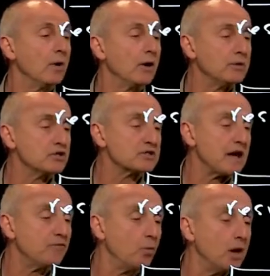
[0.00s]
where we
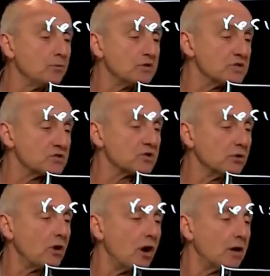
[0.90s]
just have one
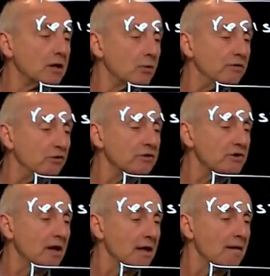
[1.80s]
resistor, R
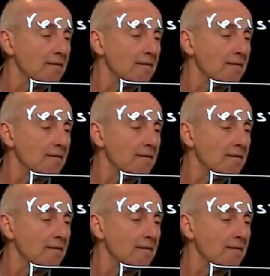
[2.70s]
equivalent.